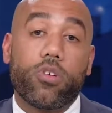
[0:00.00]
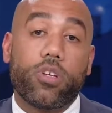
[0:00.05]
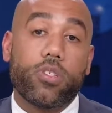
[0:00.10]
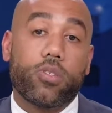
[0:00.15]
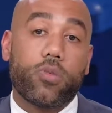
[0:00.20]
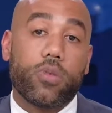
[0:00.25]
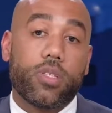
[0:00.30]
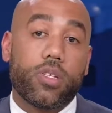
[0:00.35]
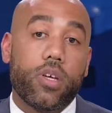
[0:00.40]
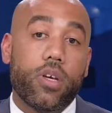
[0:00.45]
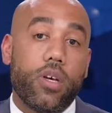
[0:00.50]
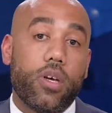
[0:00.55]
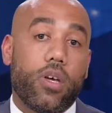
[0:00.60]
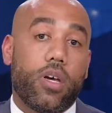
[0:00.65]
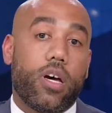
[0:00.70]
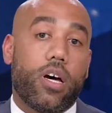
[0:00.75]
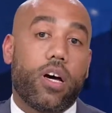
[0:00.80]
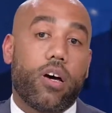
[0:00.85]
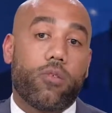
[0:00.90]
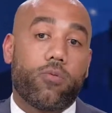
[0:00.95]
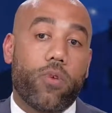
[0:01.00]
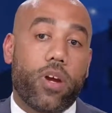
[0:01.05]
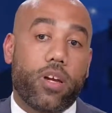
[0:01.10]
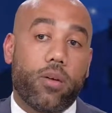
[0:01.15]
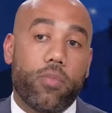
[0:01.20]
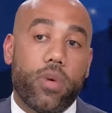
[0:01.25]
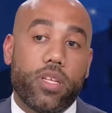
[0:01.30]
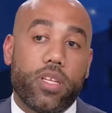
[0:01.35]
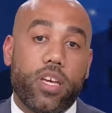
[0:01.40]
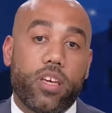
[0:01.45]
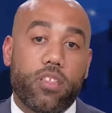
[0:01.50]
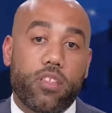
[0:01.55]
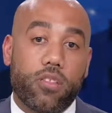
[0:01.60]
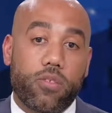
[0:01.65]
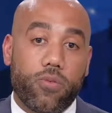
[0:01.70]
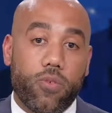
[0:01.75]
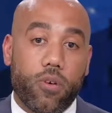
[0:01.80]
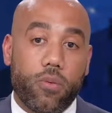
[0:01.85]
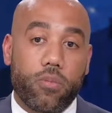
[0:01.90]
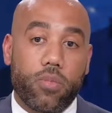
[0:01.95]
with
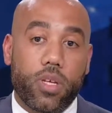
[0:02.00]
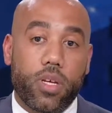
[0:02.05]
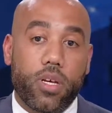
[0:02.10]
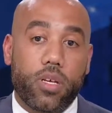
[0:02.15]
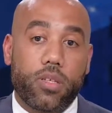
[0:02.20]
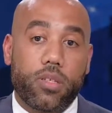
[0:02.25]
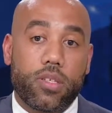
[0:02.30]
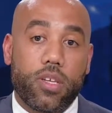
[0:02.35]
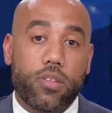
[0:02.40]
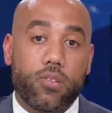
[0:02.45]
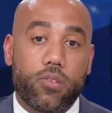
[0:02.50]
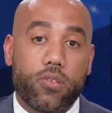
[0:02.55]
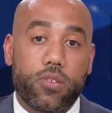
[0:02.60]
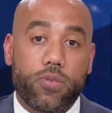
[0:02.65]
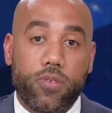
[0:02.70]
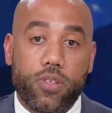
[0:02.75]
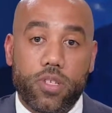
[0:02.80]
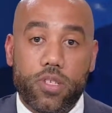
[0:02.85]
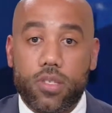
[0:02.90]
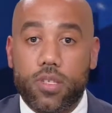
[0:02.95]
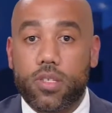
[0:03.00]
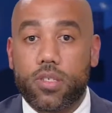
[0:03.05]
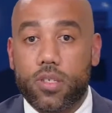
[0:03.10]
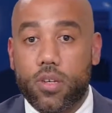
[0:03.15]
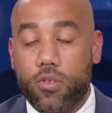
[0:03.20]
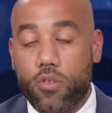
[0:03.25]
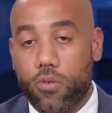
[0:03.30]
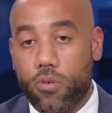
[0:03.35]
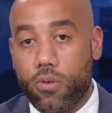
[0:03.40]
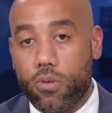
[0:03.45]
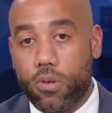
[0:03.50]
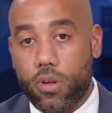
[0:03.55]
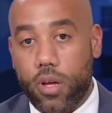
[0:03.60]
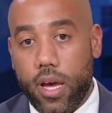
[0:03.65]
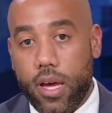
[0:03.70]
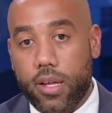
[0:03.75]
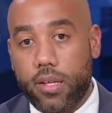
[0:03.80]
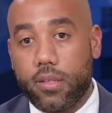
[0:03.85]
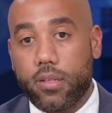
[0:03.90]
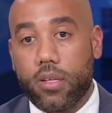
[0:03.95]
recommendations from the Centers for Disease Control
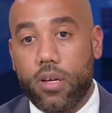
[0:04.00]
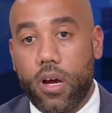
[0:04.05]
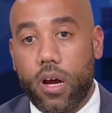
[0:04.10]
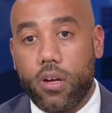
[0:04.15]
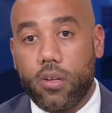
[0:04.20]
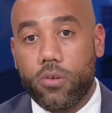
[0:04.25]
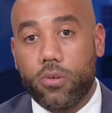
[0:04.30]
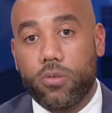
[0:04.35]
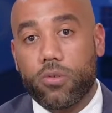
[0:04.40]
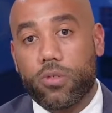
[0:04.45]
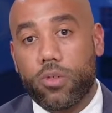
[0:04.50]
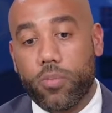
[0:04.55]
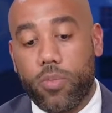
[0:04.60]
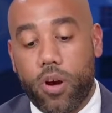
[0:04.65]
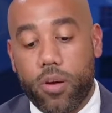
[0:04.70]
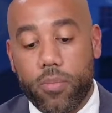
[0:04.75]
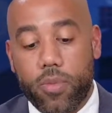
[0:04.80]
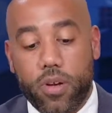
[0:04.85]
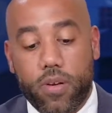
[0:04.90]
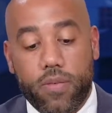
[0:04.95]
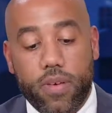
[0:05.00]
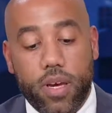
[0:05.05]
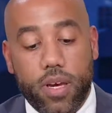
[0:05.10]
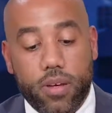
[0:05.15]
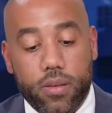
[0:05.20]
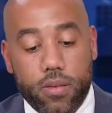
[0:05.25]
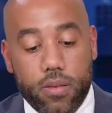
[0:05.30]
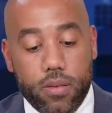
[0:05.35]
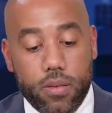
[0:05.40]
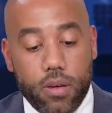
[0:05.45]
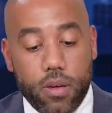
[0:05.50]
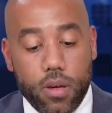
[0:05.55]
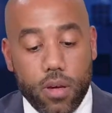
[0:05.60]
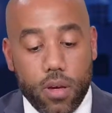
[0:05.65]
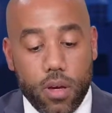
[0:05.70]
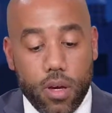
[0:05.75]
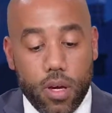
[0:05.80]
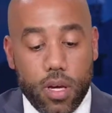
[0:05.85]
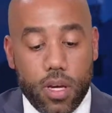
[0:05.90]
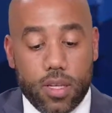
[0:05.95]
and our local Department of Health.
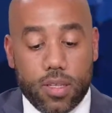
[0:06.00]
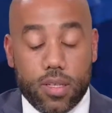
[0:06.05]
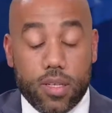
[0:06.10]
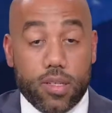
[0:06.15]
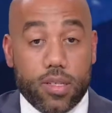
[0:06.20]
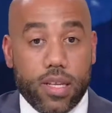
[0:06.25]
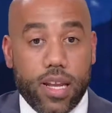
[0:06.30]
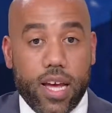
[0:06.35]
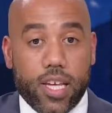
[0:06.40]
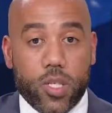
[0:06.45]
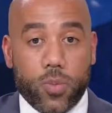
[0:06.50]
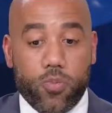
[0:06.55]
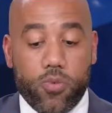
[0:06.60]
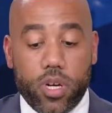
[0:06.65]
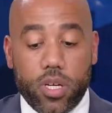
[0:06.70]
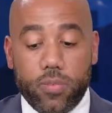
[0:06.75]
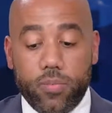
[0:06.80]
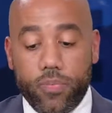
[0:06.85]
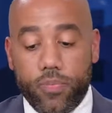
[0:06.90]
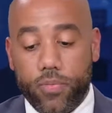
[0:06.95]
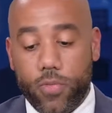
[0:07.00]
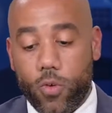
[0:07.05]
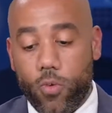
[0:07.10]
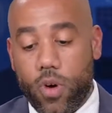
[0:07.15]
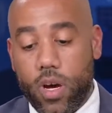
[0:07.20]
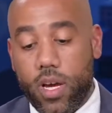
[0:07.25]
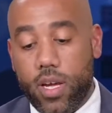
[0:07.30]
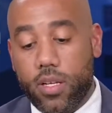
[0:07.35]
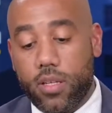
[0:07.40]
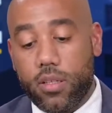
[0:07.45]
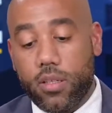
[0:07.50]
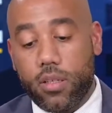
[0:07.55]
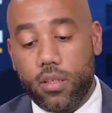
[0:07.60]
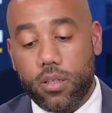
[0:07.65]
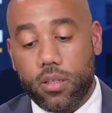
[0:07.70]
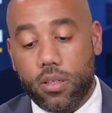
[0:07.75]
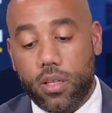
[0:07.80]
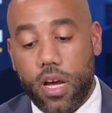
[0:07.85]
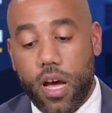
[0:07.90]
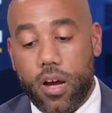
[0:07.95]
Since last spring, when
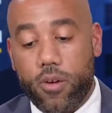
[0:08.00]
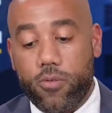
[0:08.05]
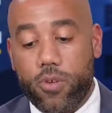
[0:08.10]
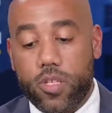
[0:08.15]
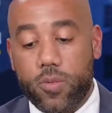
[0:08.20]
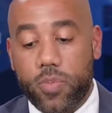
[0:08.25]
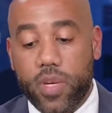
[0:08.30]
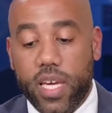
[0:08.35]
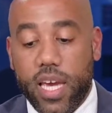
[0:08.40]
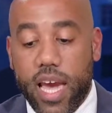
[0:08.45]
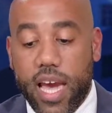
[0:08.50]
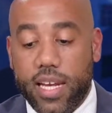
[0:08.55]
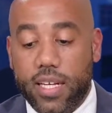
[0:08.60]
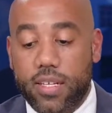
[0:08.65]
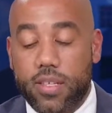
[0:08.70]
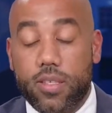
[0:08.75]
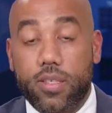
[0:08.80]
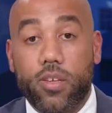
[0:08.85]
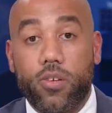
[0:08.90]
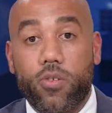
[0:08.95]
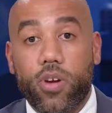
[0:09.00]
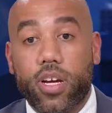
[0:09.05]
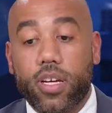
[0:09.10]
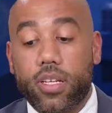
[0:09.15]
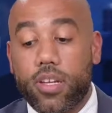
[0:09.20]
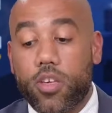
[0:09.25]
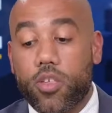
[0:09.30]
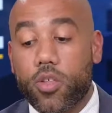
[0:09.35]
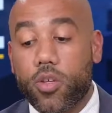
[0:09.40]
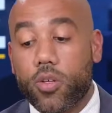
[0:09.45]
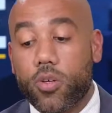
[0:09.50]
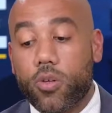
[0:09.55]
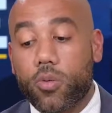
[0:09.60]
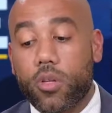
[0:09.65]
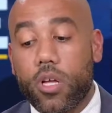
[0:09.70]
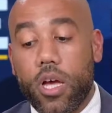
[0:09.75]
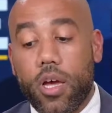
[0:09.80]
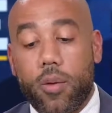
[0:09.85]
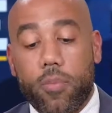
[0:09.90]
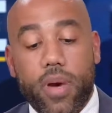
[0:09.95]
Congress began considering
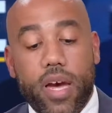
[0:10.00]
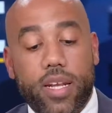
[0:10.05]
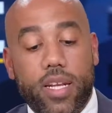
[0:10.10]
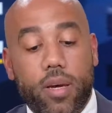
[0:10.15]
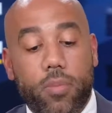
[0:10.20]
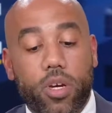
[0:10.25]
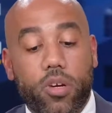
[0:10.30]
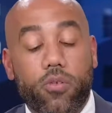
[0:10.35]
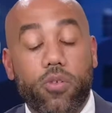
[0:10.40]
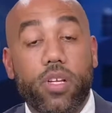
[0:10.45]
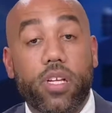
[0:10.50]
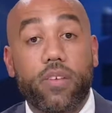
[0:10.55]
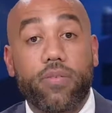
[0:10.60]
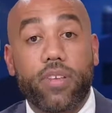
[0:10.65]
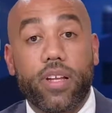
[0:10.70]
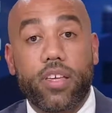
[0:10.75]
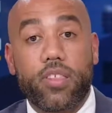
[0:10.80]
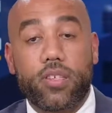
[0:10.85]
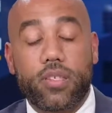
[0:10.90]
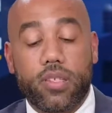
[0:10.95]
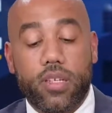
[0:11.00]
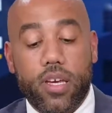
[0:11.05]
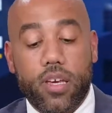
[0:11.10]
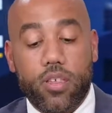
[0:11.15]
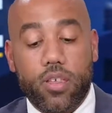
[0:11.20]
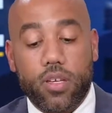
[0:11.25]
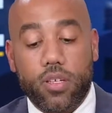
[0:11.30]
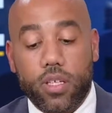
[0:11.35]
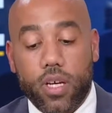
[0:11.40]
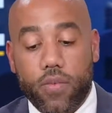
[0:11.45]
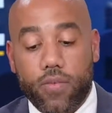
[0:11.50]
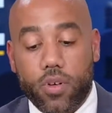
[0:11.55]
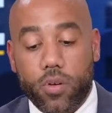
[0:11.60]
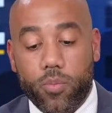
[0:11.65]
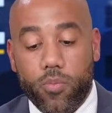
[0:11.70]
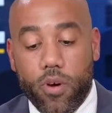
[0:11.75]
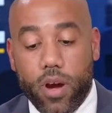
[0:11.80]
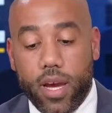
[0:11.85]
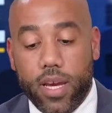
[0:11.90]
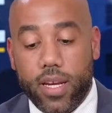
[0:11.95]
additional pandemic relief legislation, Governor
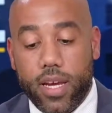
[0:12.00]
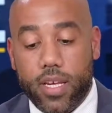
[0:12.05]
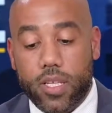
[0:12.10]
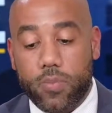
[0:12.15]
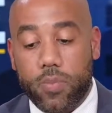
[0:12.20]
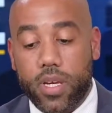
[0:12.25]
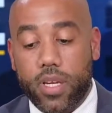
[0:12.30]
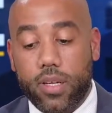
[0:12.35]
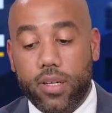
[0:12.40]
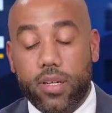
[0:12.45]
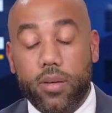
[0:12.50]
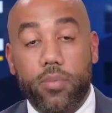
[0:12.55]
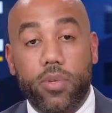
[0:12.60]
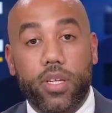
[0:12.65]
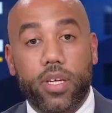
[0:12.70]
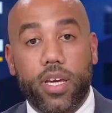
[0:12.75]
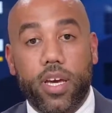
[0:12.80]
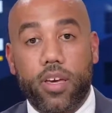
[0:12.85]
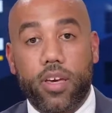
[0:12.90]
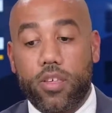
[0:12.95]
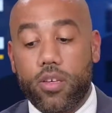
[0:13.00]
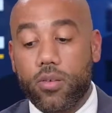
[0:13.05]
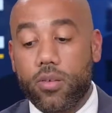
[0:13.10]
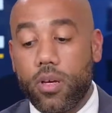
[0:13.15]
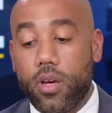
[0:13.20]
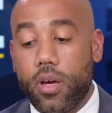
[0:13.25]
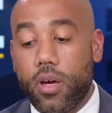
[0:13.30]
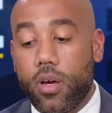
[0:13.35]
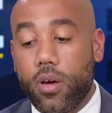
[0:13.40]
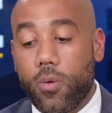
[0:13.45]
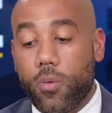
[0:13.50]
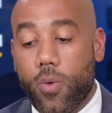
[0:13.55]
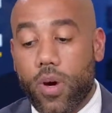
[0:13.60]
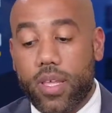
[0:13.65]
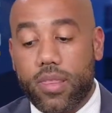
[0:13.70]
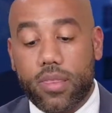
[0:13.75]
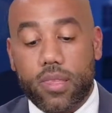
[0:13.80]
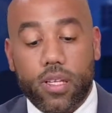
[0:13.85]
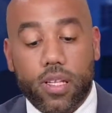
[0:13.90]
Bryan has been in communication with the